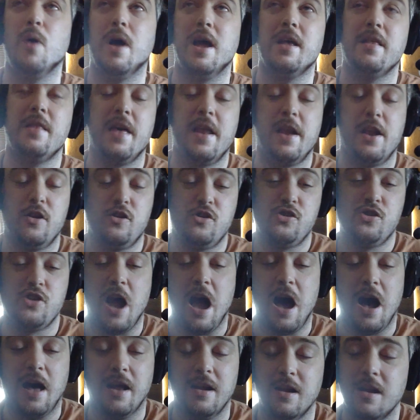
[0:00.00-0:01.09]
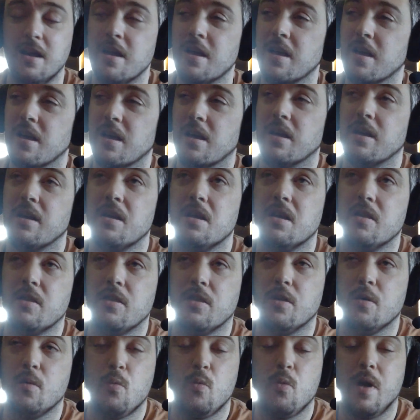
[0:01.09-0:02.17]
way that it's shot,
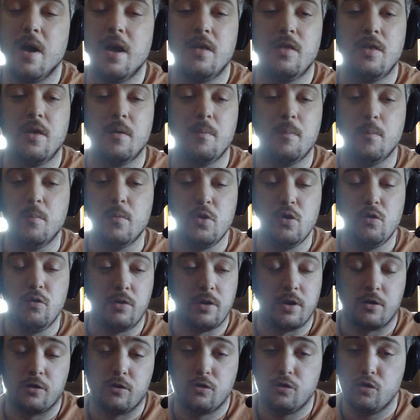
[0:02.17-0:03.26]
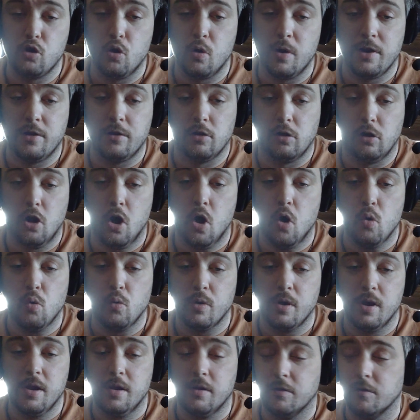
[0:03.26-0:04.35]
the way the music choice
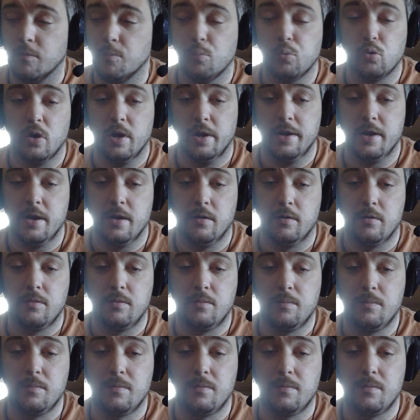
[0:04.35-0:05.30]
alone is brilliant